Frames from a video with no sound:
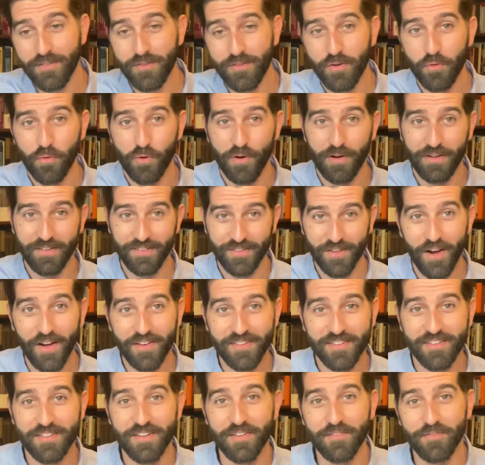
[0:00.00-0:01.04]
who are
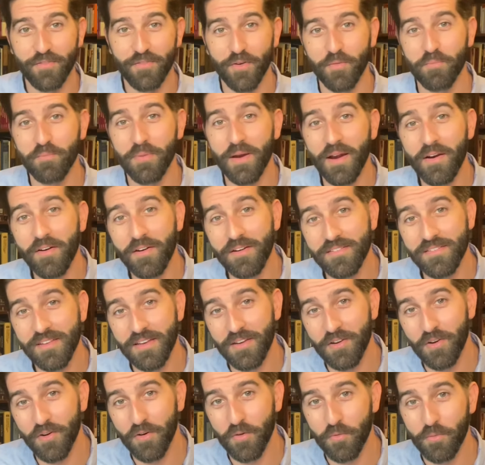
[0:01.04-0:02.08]
exhausted from parenting
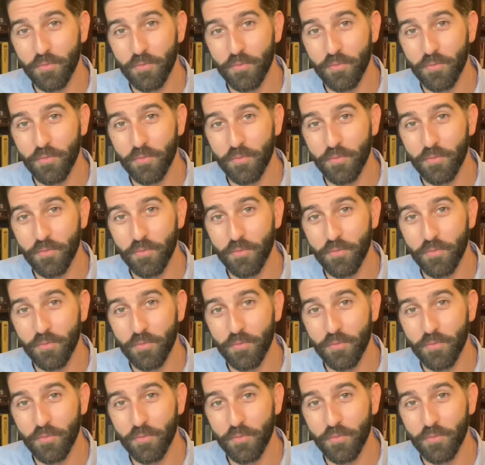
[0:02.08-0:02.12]
all